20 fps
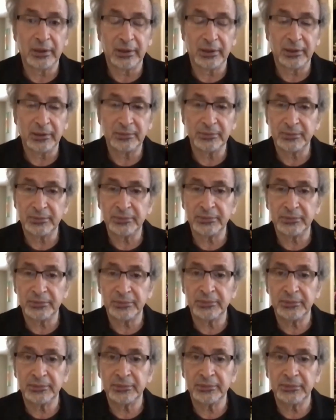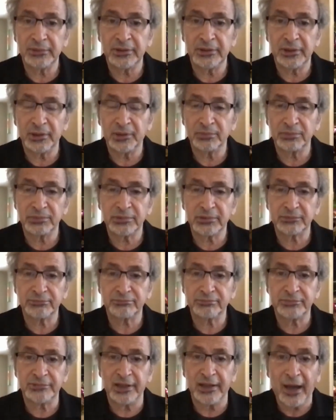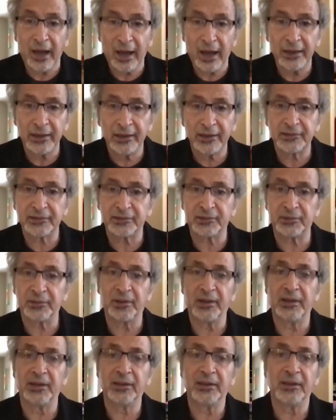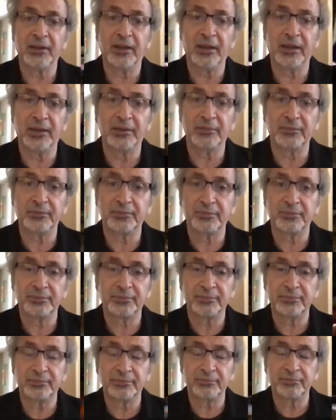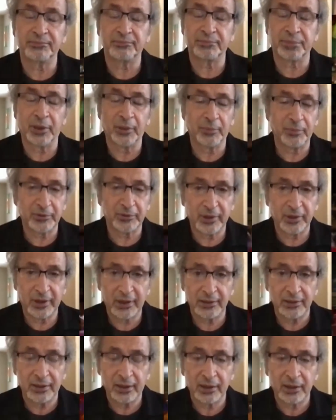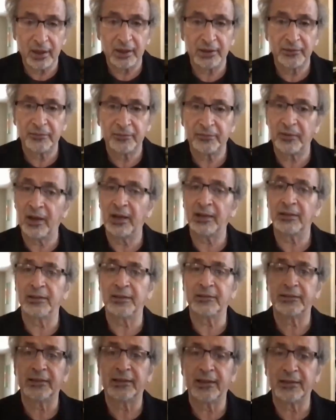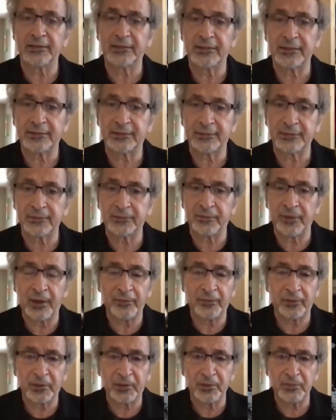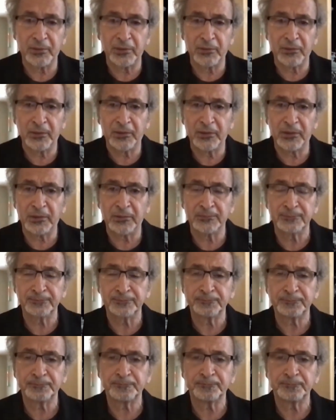you know, deny history and perpetrate a kind of violence against the survivor community.